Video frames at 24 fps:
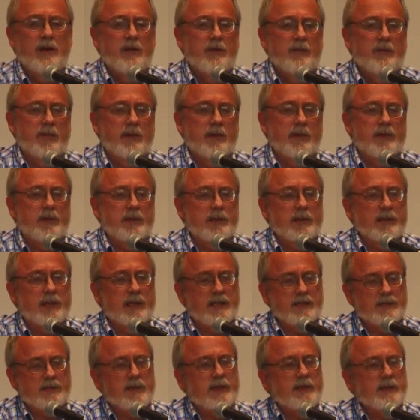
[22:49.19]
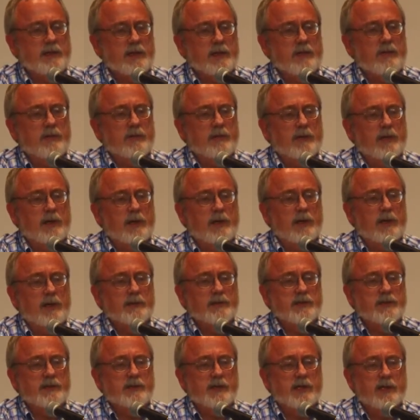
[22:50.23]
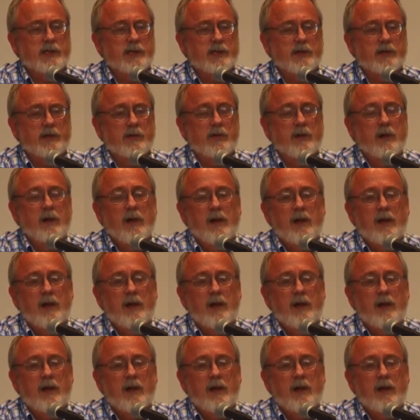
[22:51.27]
but that's basically what the law is designed to do.